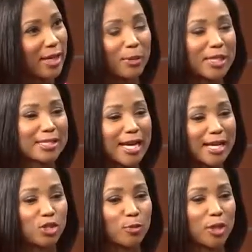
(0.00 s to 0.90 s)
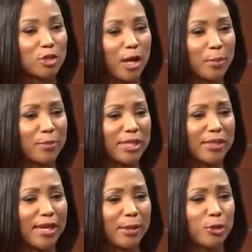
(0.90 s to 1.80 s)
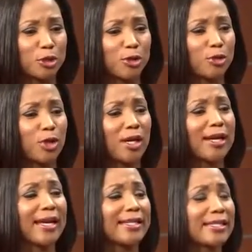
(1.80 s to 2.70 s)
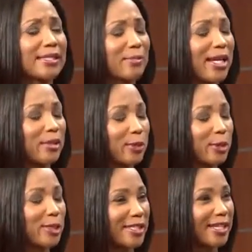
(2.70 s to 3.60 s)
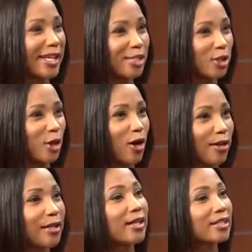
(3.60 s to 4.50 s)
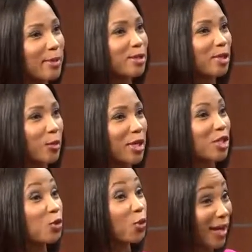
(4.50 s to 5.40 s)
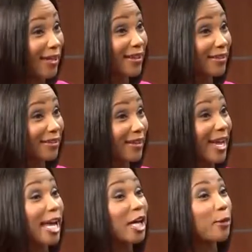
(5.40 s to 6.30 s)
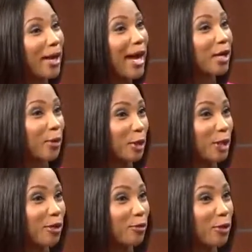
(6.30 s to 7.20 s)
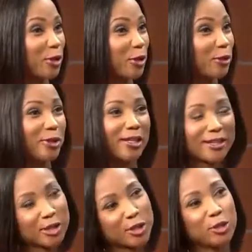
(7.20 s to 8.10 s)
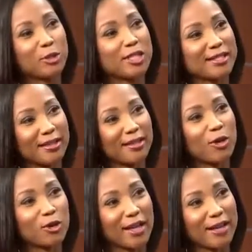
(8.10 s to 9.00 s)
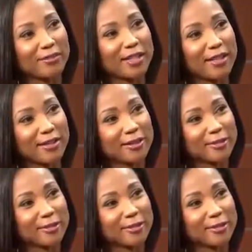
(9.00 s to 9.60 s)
But it's not so much about being able to anticipate the person's next thought. It's about someone that's ready and compatible enough with you to do this thing called life together.